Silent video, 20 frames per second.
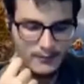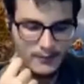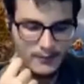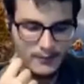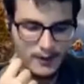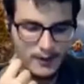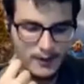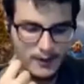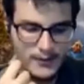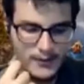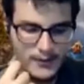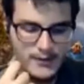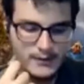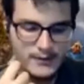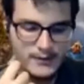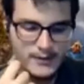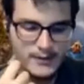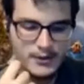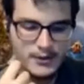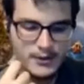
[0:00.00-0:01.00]
all sorts of
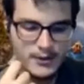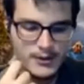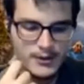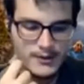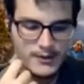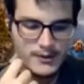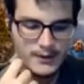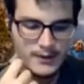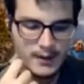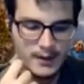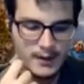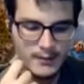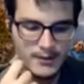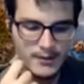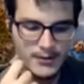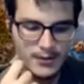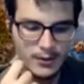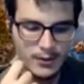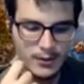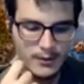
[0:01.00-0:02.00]
teachers that taught me
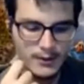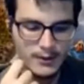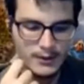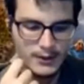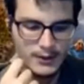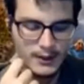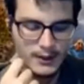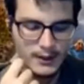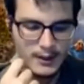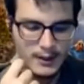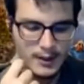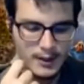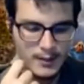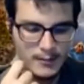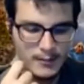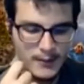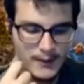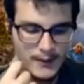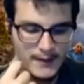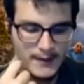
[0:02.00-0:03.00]
so much.
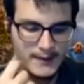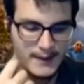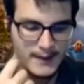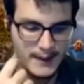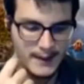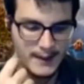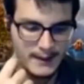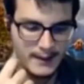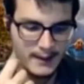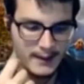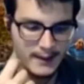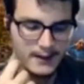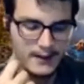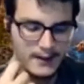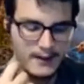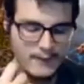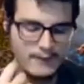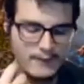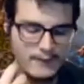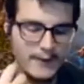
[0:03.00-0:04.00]
But then I
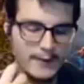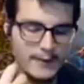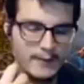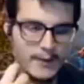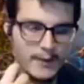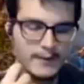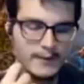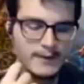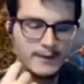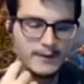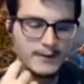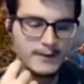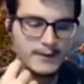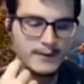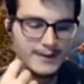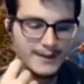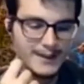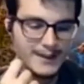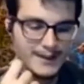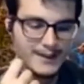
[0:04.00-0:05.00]
found about,
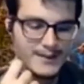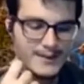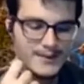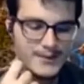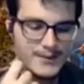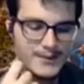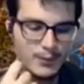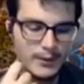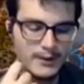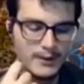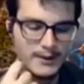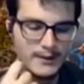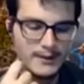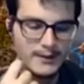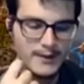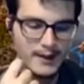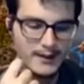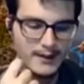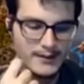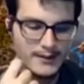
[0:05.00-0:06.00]
and this is when it
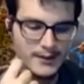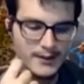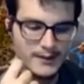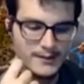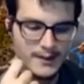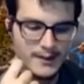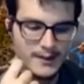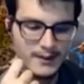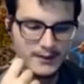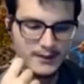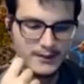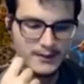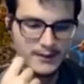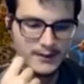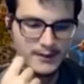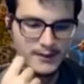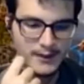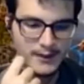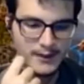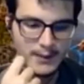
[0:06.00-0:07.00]
is going to tie into
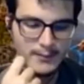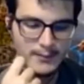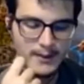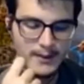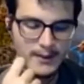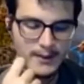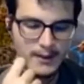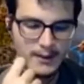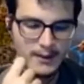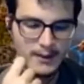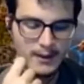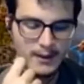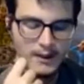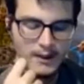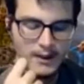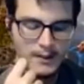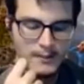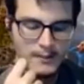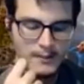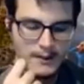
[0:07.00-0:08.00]
the Limbic Arc,
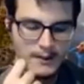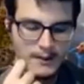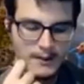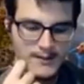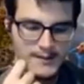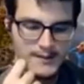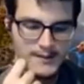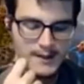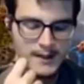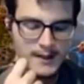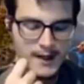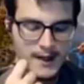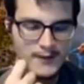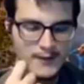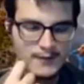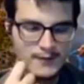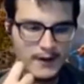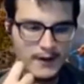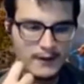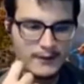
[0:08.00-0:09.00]
because I
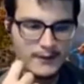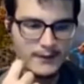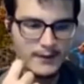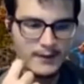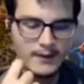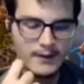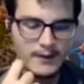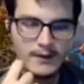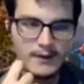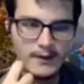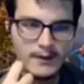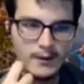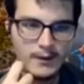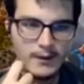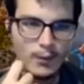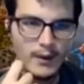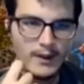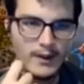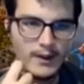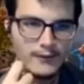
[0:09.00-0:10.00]
found a
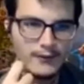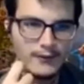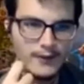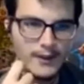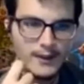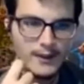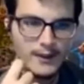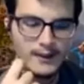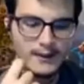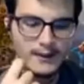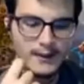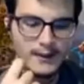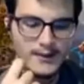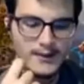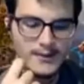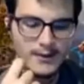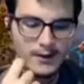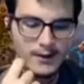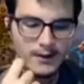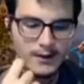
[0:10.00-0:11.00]
way of healing that is
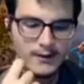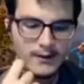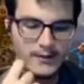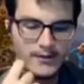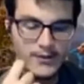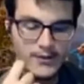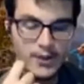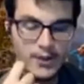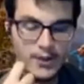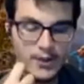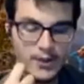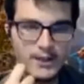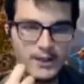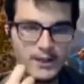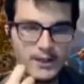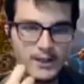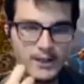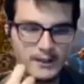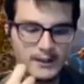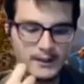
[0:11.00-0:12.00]
called star
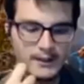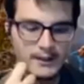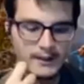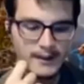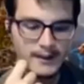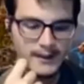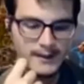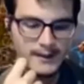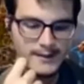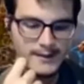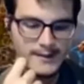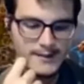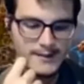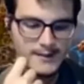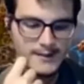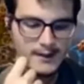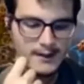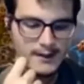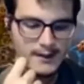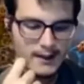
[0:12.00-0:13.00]
magic healing. And this,
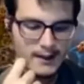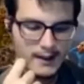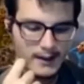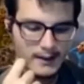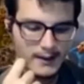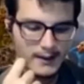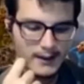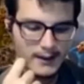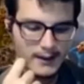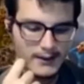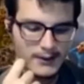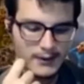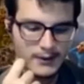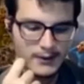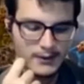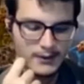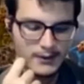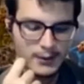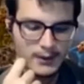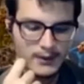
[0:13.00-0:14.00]
I took a
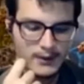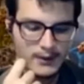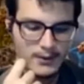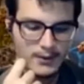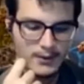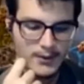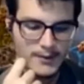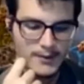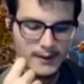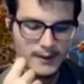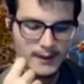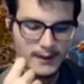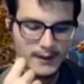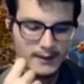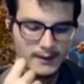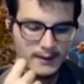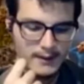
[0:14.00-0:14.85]
training course in that.